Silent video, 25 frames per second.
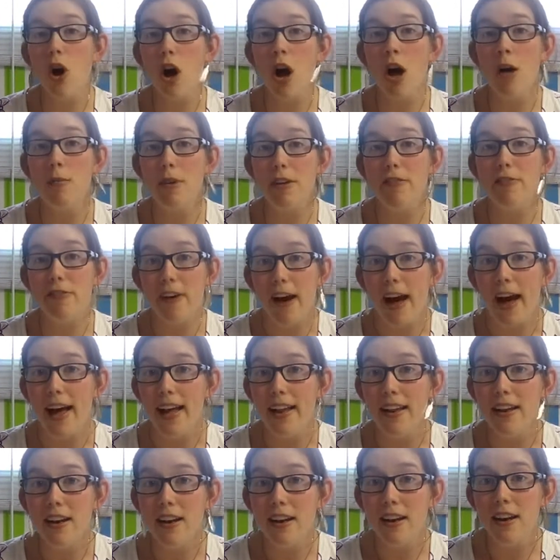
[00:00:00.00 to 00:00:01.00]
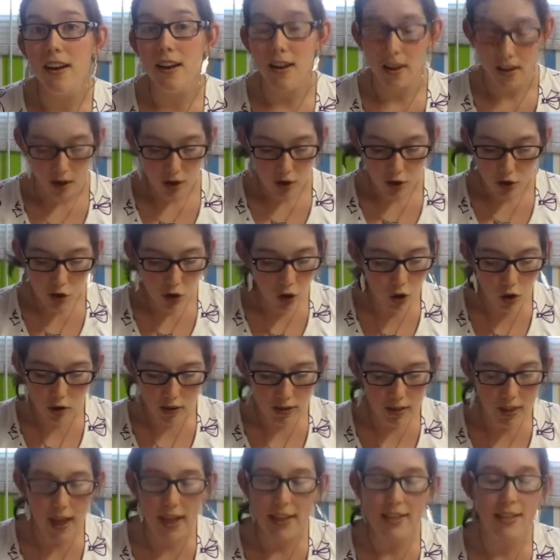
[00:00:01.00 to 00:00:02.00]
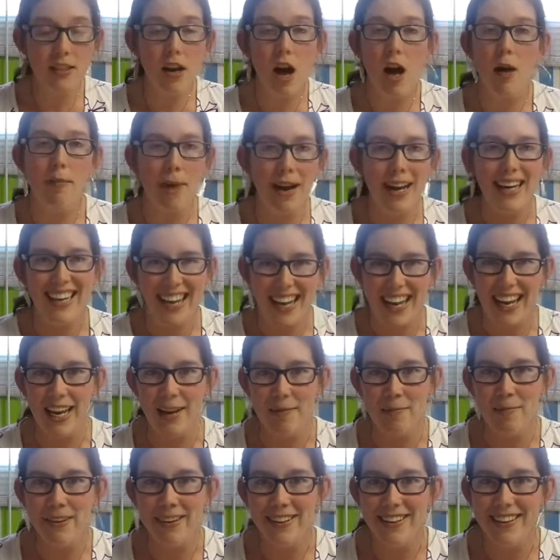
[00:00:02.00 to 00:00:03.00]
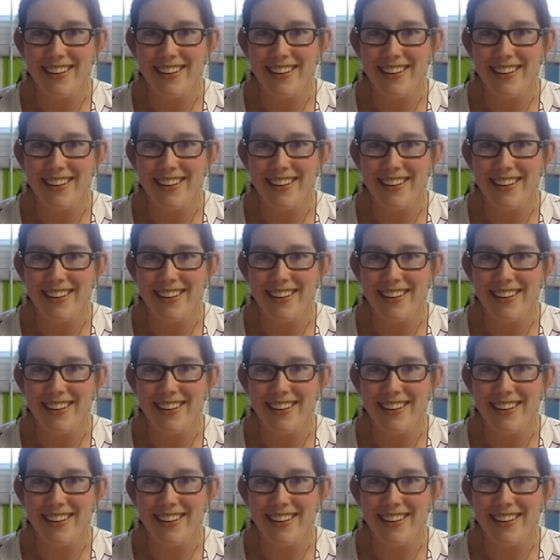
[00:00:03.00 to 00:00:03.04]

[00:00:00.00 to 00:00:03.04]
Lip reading: call me fat. That's not my name.